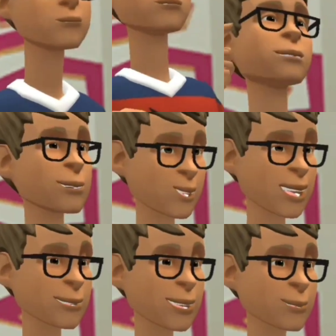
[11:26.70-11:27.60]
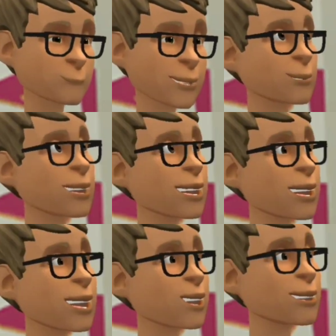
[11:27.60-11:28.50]
Oh yeah, you're right. Now
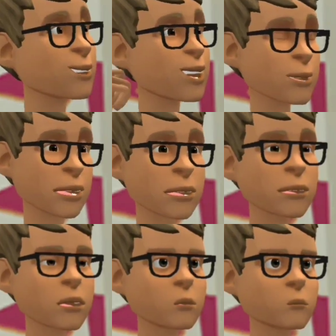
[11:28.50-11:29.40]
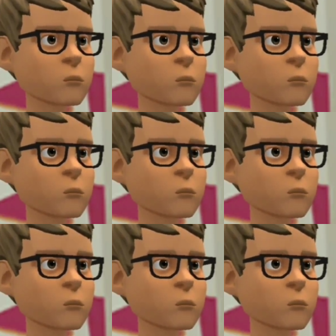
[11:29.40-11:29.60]
let's report to Miss Hamlin now.